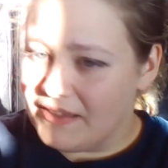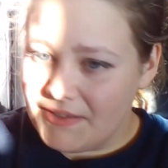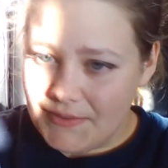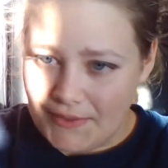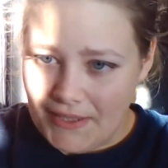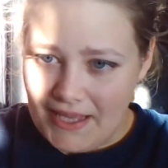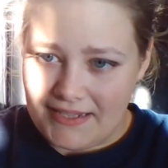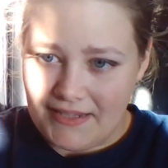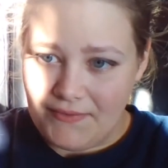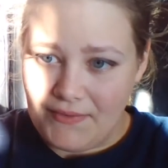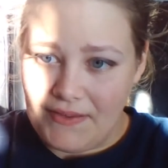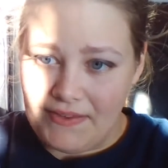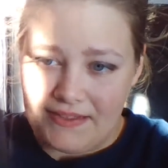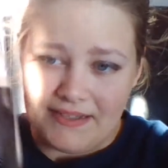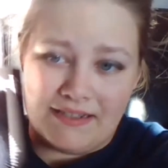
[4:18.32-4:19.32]
So yes, I
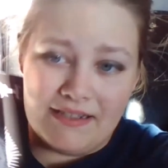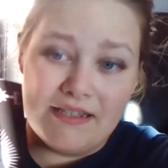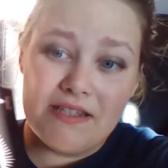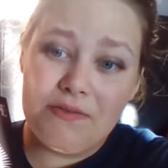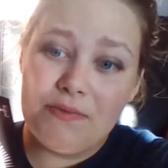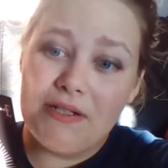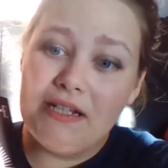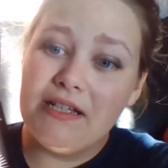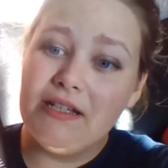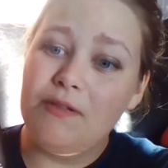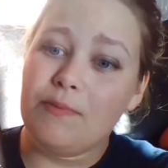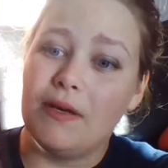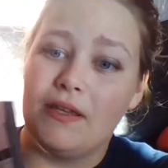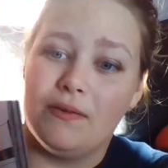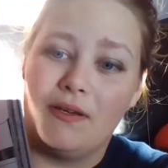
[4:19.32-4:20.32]
read this, and this is really good,
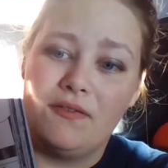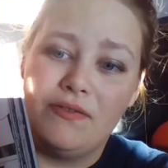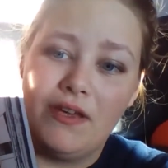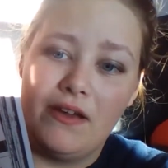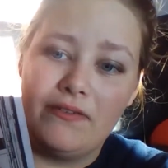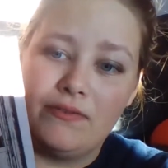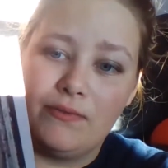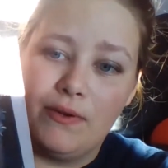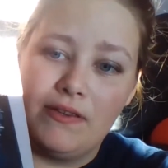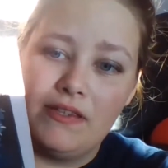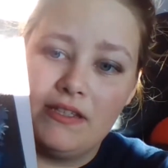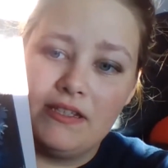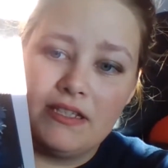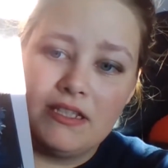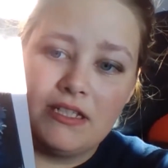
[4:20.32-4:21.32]
by the way. If you haven't read
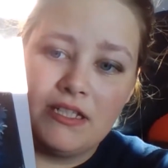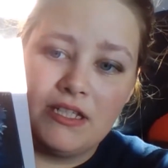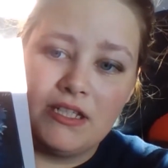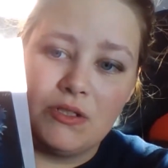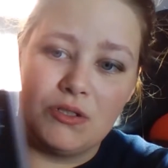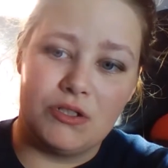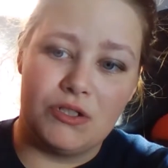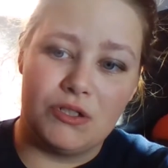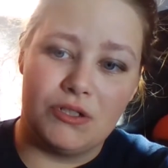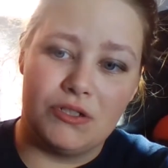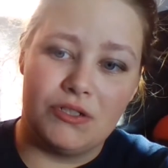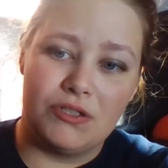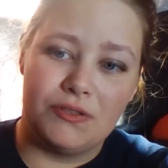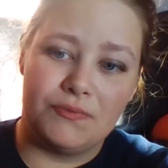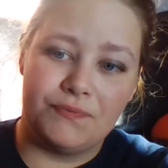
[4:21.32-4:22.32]
this, you
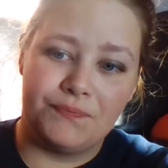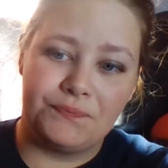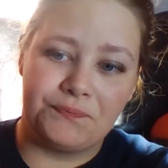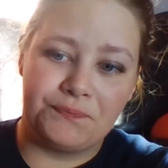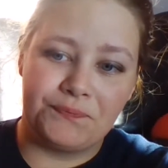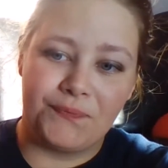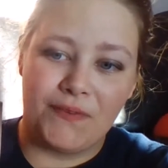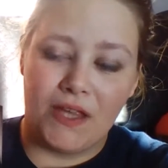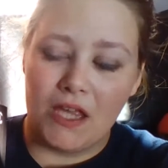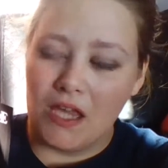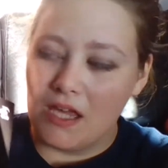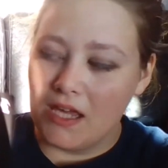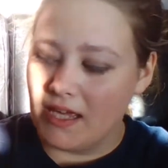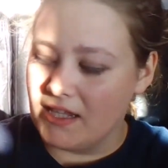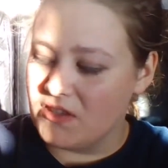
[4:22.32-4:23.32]
should.
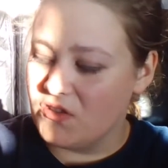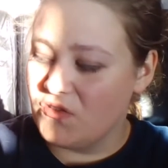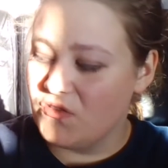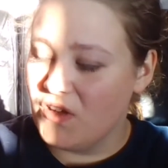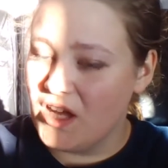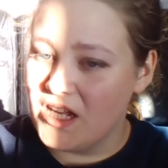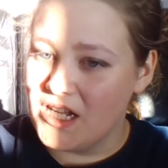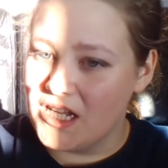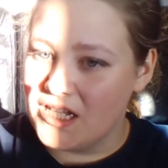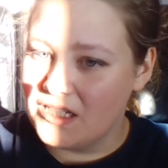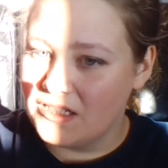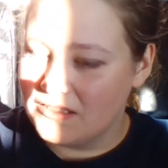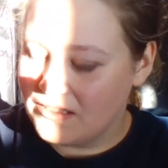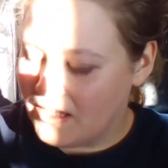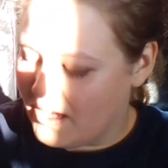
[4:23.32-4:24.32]
It's fun.
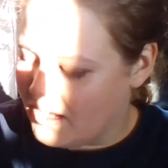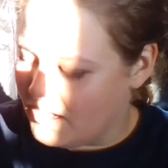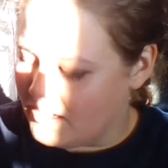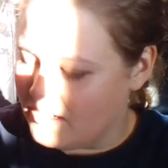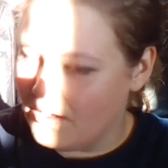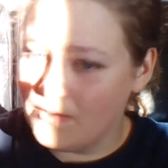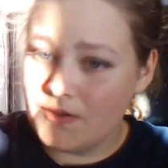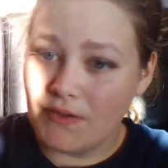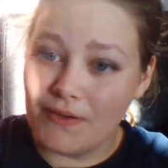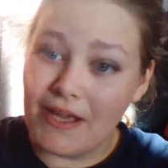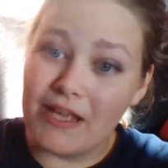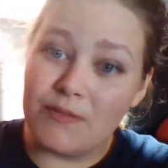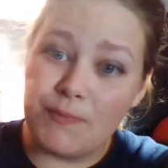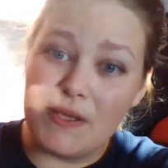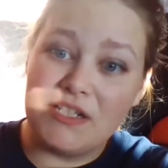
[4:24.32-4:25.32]
And also it
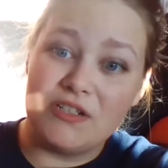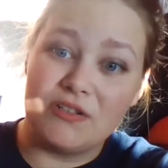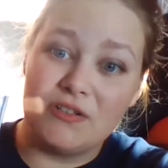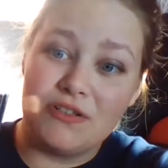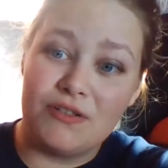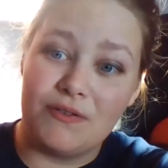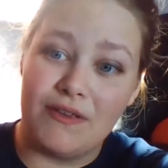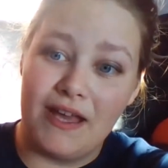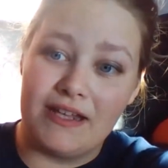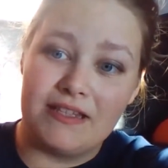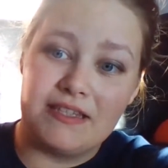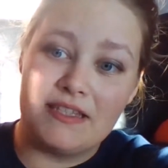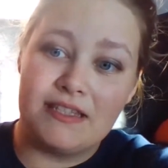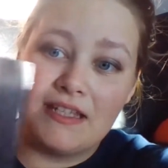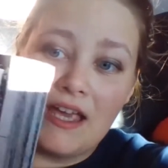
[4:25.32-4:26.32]
has pictures, so that's
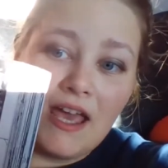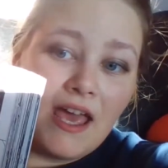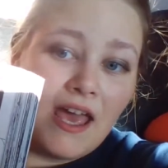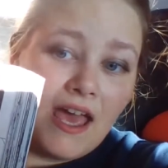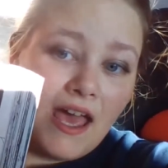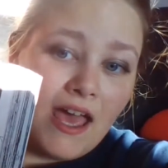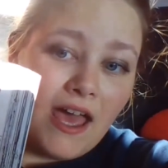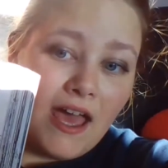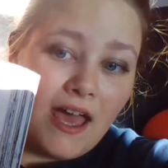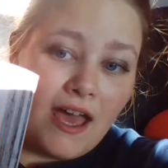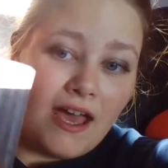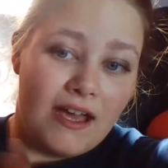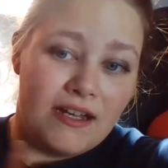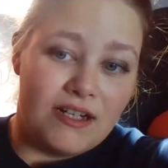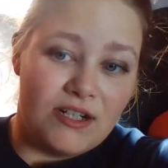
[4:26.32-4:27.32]

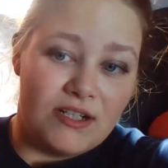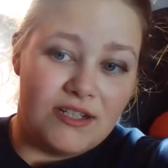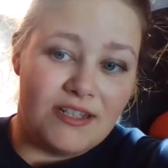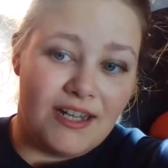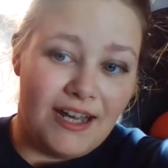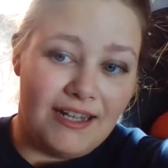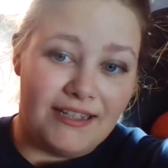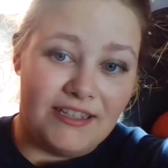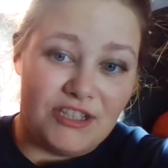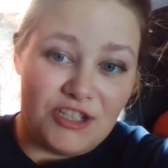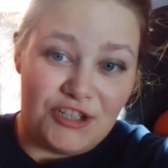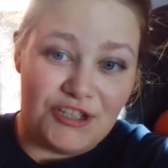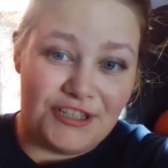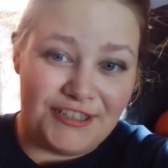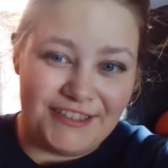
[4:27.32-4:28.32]

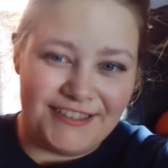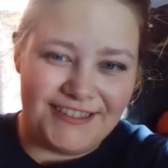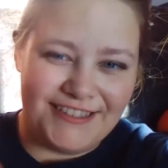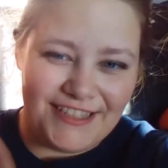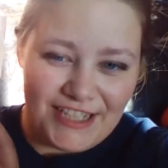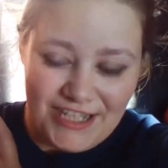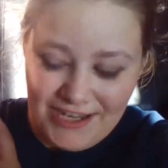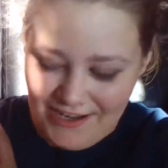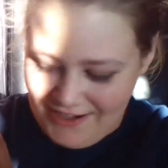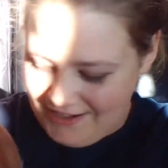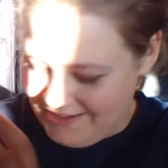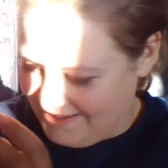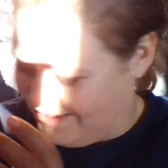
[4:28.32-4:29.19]
challenge done.